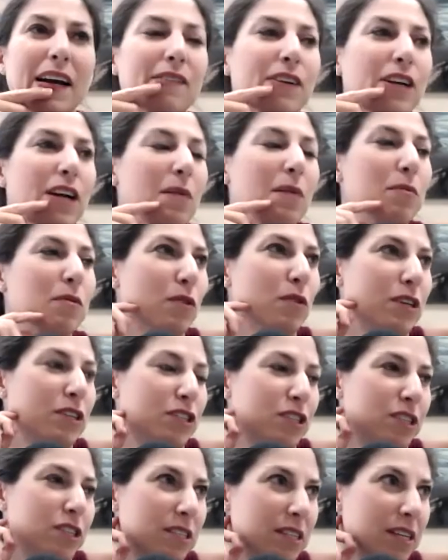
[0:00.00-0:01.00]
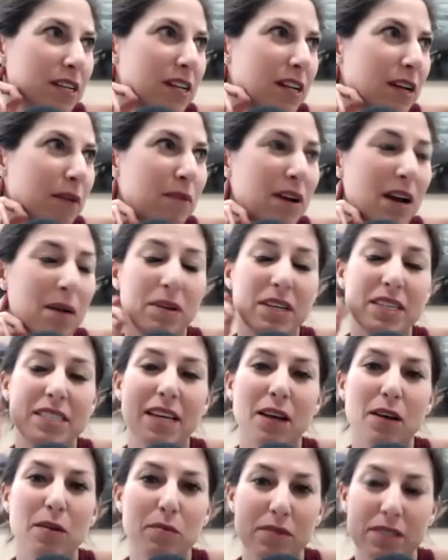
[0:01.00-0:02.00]
a couple questions, and I'm I'm going to
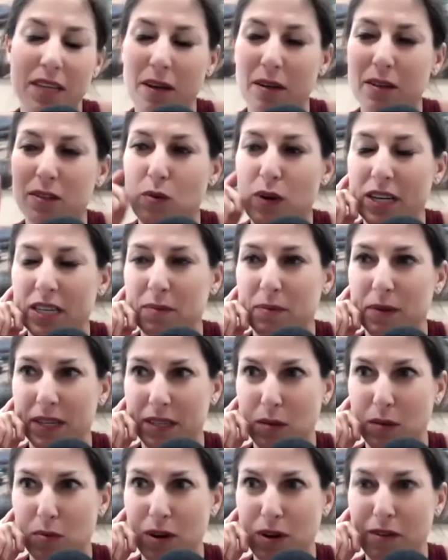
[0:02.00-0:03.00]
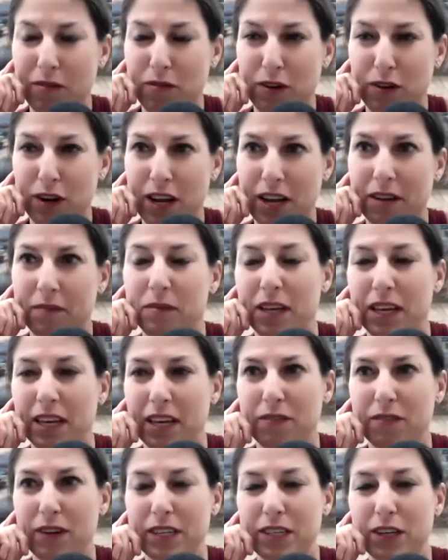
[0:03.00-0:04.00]
tell say it twice because I'll probably forget
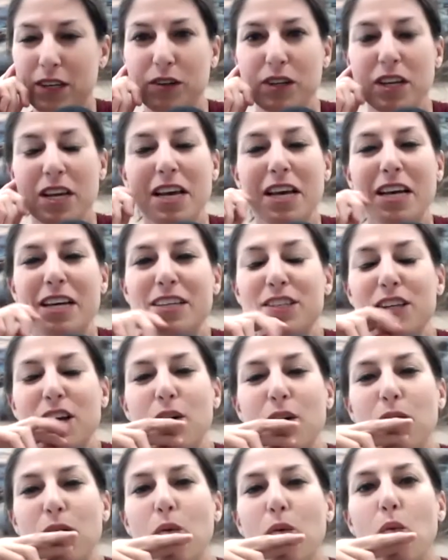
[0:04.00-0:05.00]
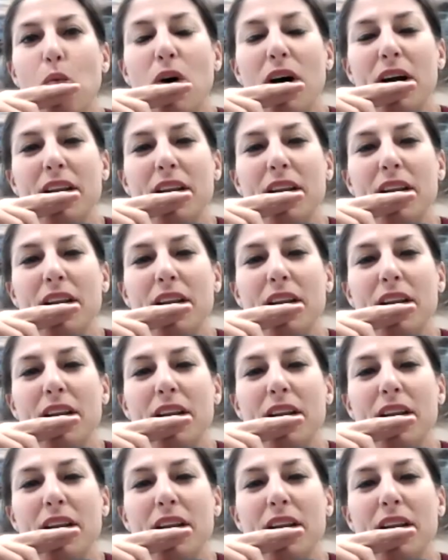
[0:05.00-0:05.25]
if I don't. So, one